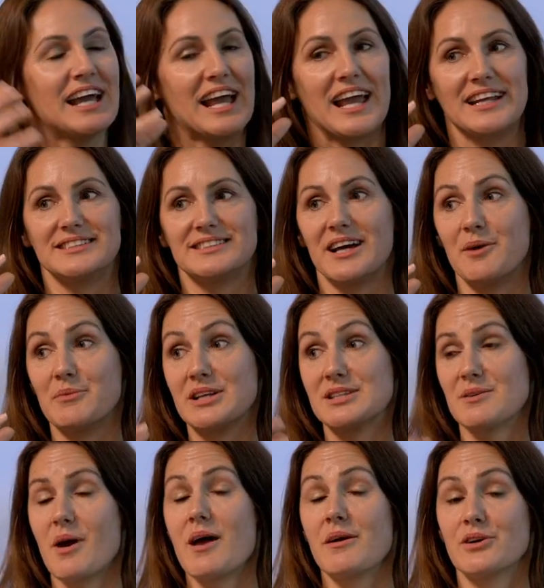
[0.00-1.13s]
And um,
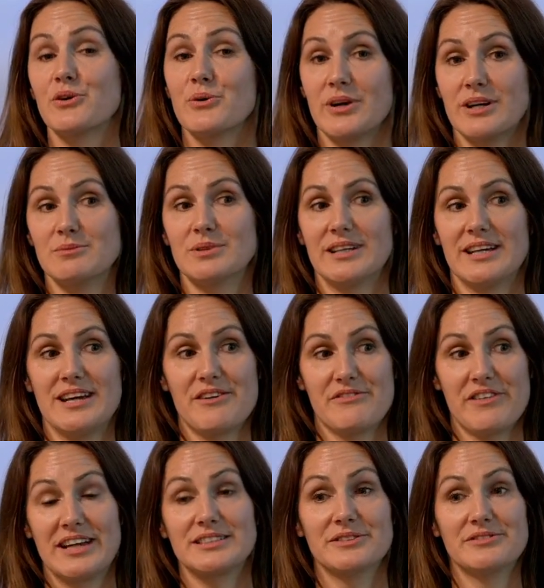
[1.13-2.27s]
it's incredibly
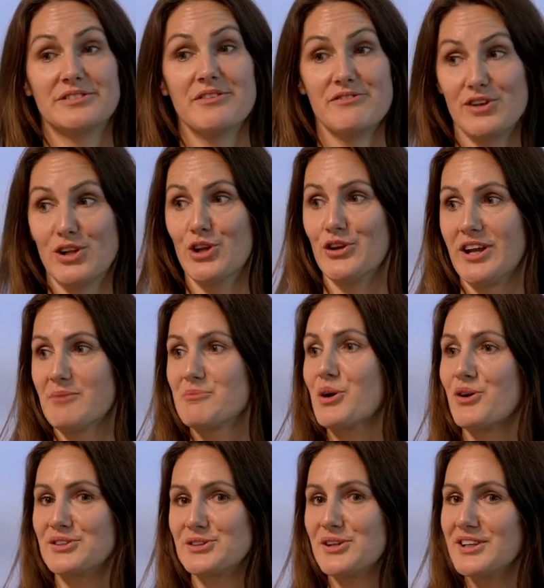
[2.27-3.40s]
effective for learning
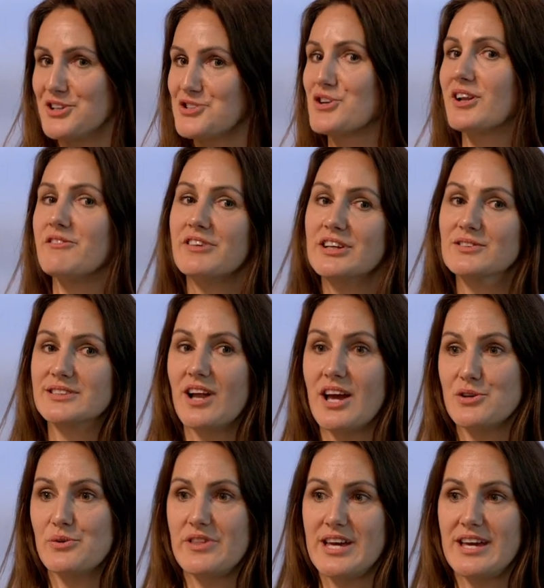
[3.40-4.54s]
because it literally feels like
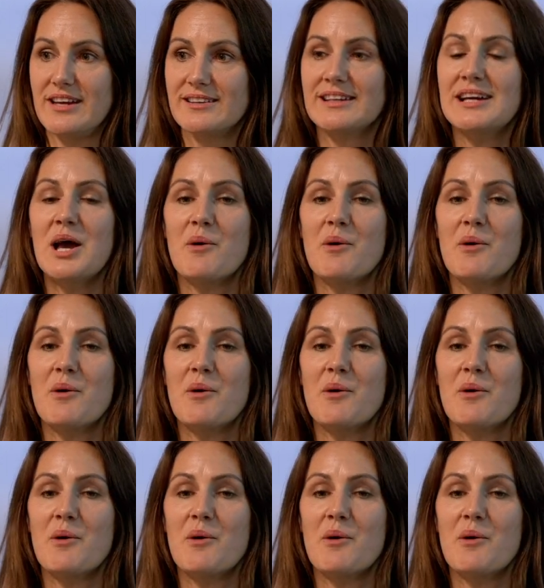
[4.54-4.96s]
you're there,